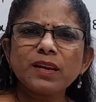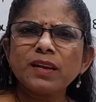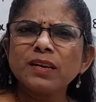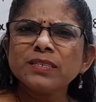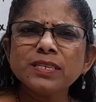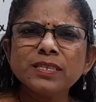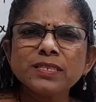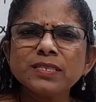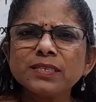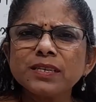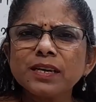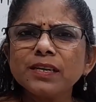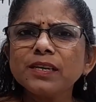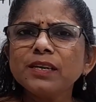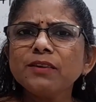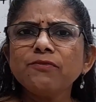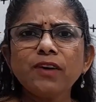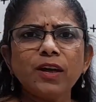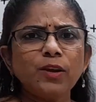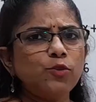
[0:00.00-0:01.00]
just get
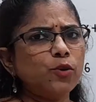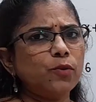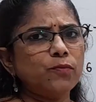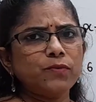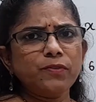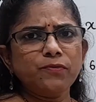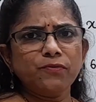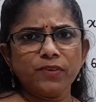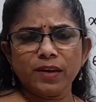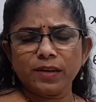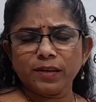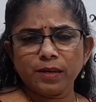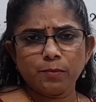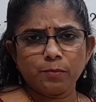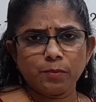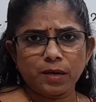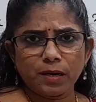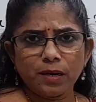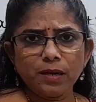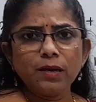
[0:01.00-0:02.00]
the value of the
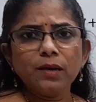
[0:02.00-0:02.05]
variable.